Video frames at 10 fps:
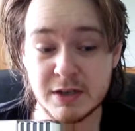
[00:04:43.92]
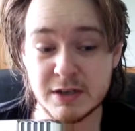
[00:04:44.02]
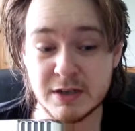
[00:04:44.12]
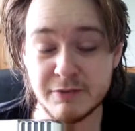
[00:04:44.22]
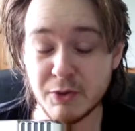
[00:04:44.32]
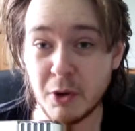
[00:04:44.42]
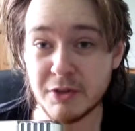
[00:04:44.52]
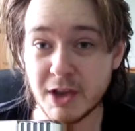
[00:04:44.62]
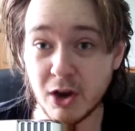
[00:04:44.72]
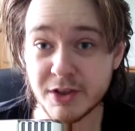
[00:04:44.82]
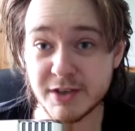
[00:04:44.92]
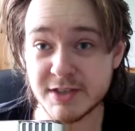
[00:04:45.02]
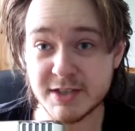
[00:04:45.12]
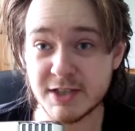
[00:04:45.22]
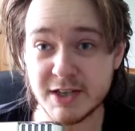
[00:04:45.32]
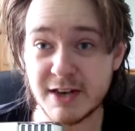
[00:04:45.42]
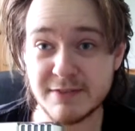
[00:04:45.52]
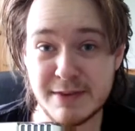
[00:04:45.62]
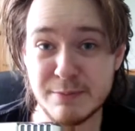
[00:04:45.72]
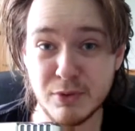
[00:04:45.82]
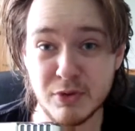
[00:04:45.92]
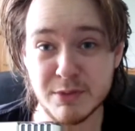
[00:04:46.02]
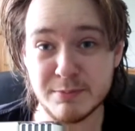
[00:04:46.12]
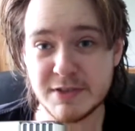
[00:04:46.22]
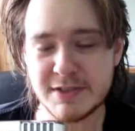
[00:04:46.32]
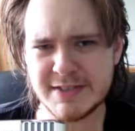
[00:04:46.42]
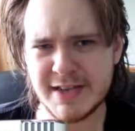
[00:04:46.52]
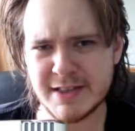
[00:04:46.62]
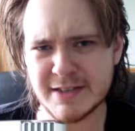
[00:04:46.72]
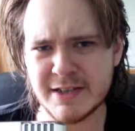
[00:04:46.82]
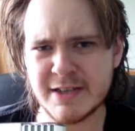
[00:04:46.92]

If you want the others, you're gonna have to import them, sadly.